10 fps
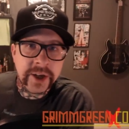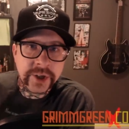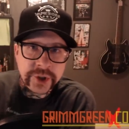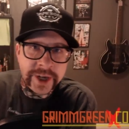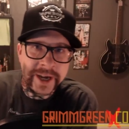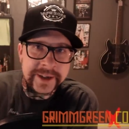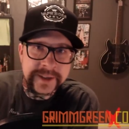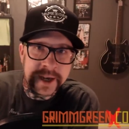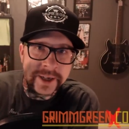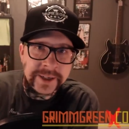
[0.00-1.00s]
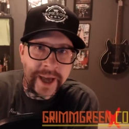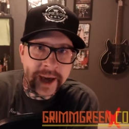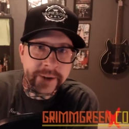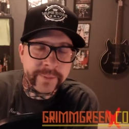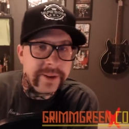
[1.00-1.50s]
Jack, Scott, and
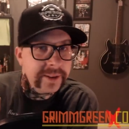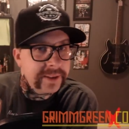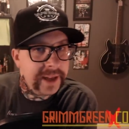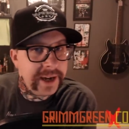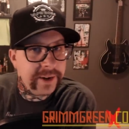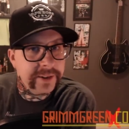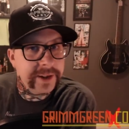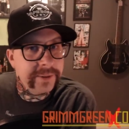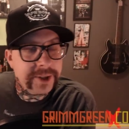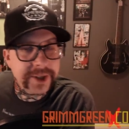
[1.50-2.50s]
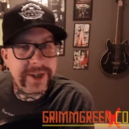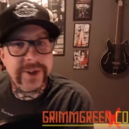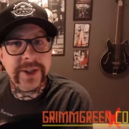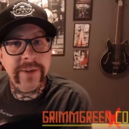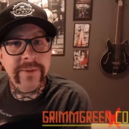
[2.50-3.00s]
Adam. They are the
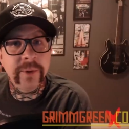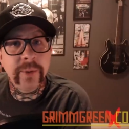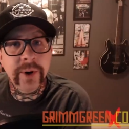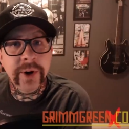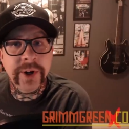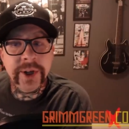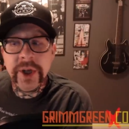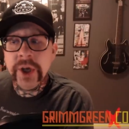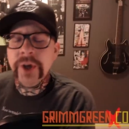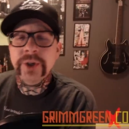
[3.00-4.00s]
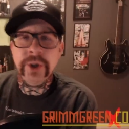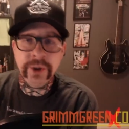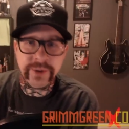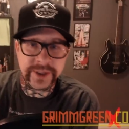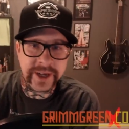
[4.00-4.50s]
originators of the word
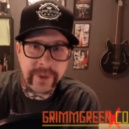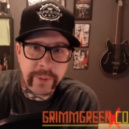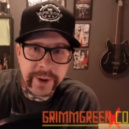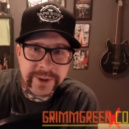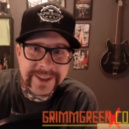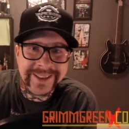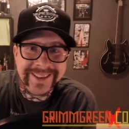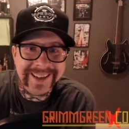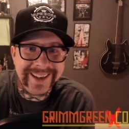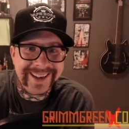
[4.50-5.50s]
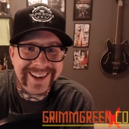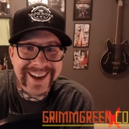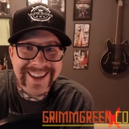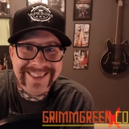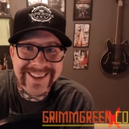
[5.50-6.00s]
toot, and I will post a link
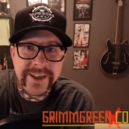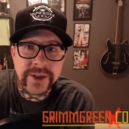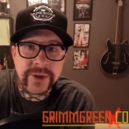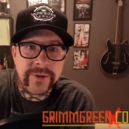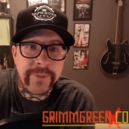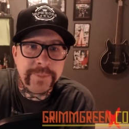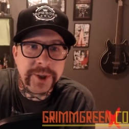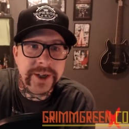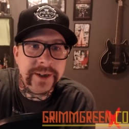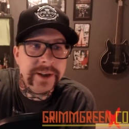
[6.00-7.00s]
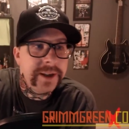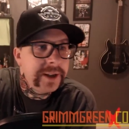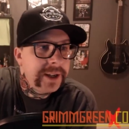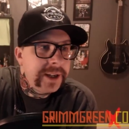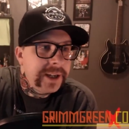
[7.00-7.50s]
in the description
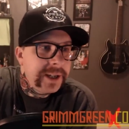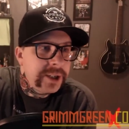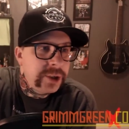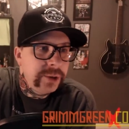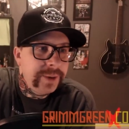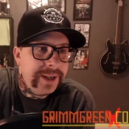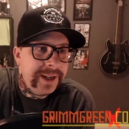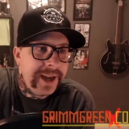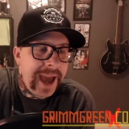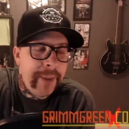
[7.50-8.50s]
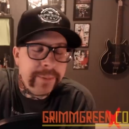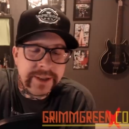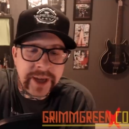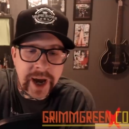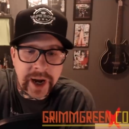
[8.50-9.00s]
to uh,
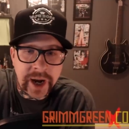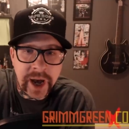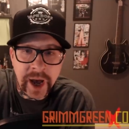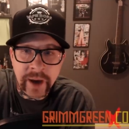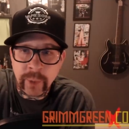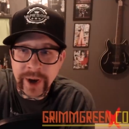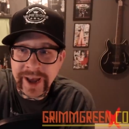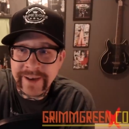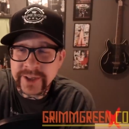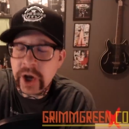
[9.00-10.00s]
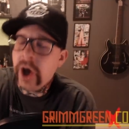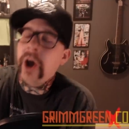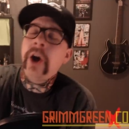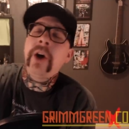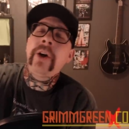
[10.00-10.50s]
apple.com where it has
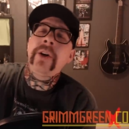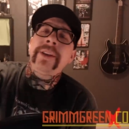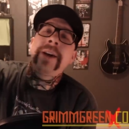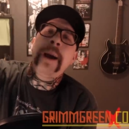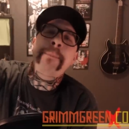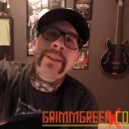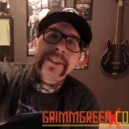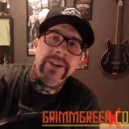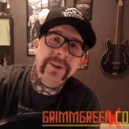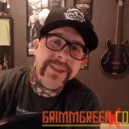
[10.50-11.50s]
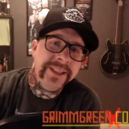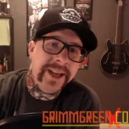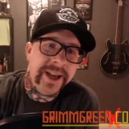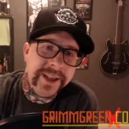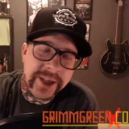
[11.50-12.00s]
all their episodes,
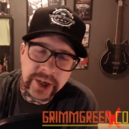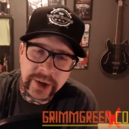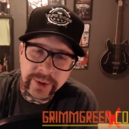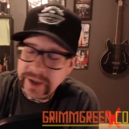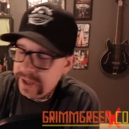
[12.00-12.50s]
uh, you know,